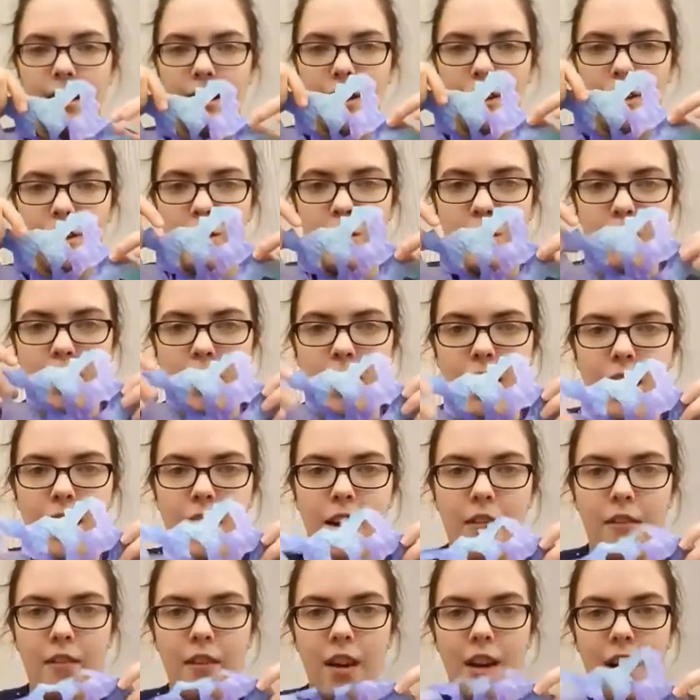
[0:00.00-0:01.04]
you
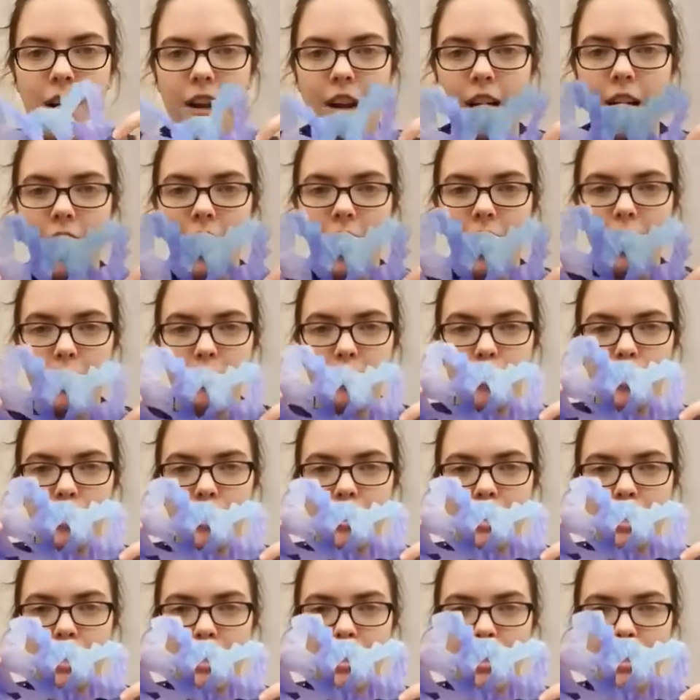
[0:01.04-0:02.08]
have a
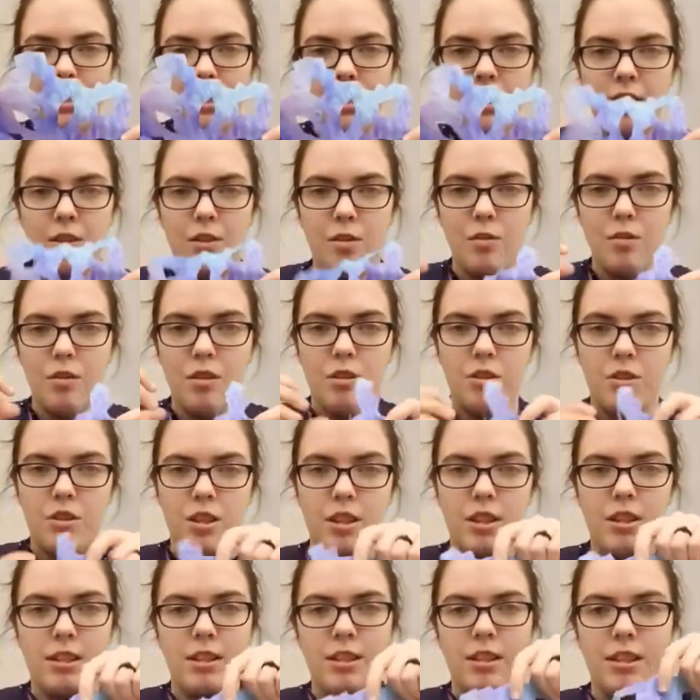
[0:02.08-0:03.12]
pretty,
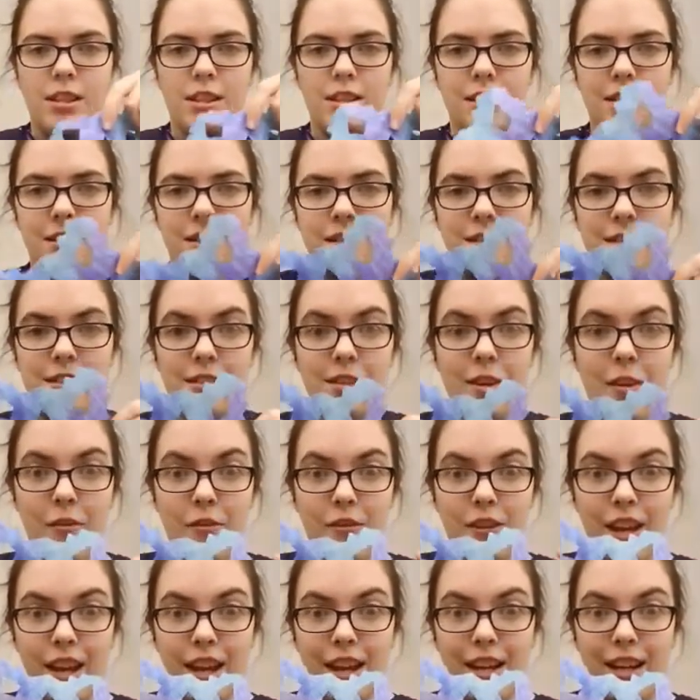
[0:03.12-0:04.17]
gorgeous
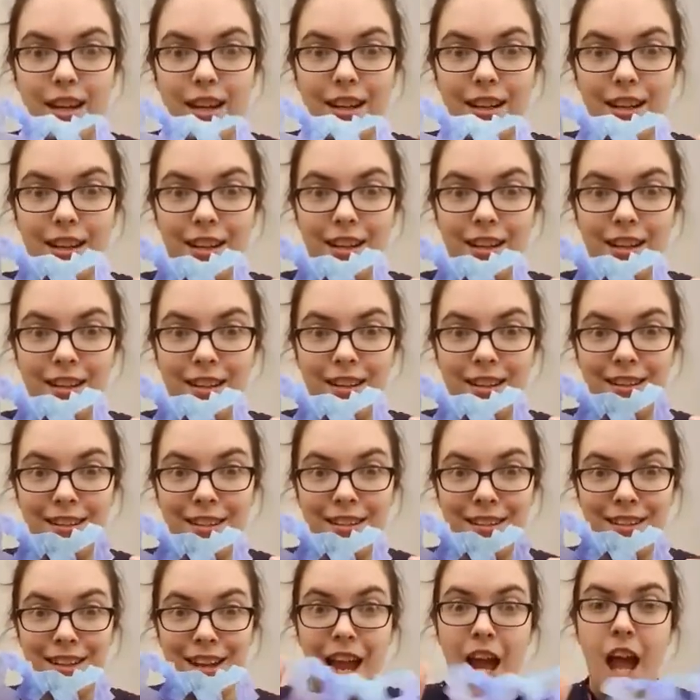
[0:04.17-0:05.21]
snowflake.
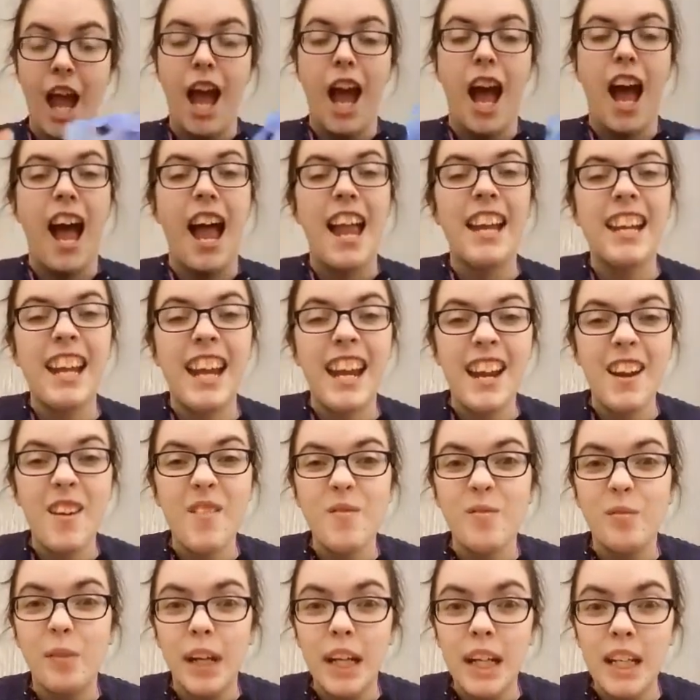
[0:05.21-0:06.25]
I can't
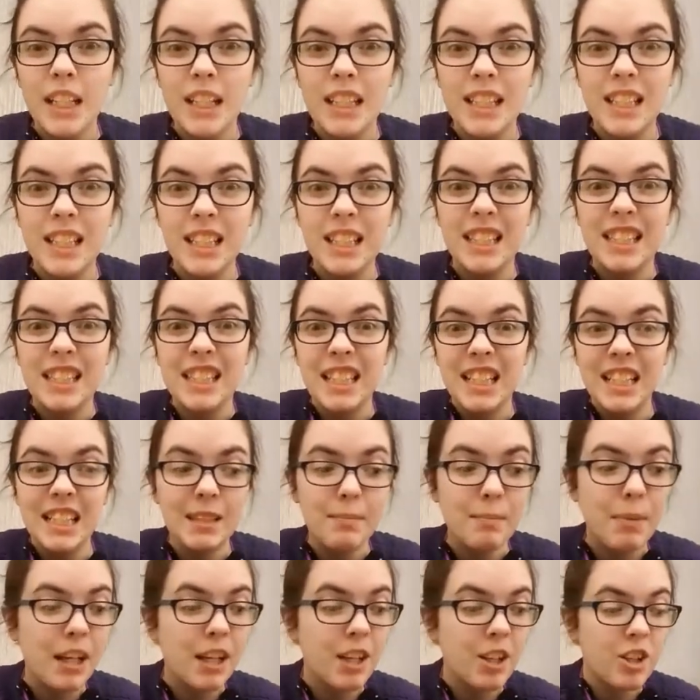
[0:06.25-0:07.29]
wait to see
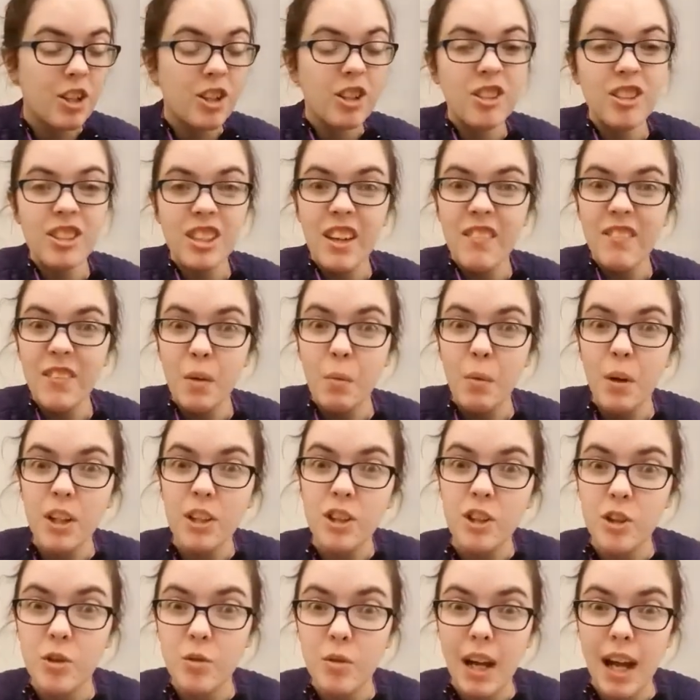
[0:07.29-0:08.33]
pictures of the ones
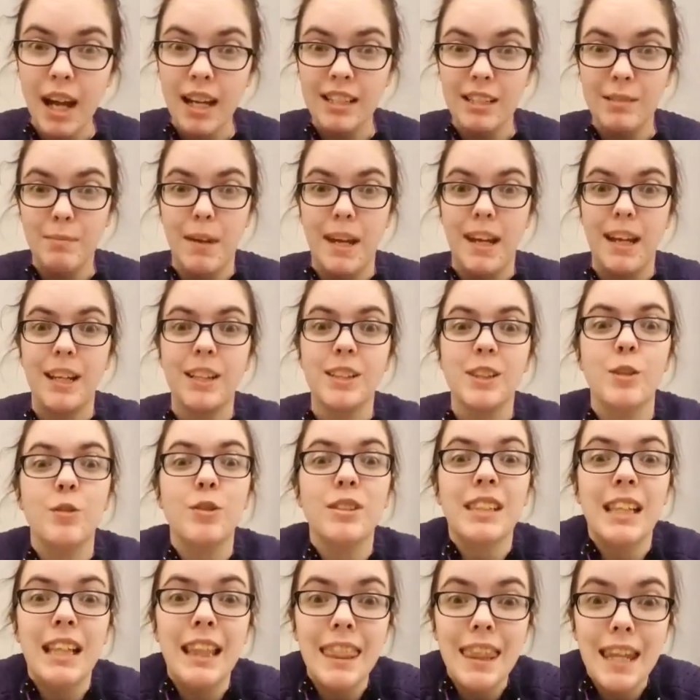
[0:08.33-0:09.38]
you guys make, so
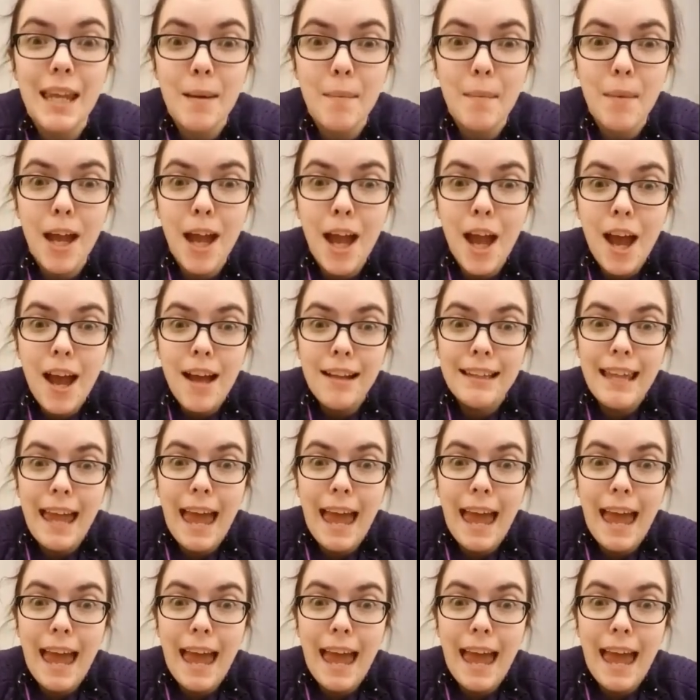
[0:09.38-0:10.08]
send them to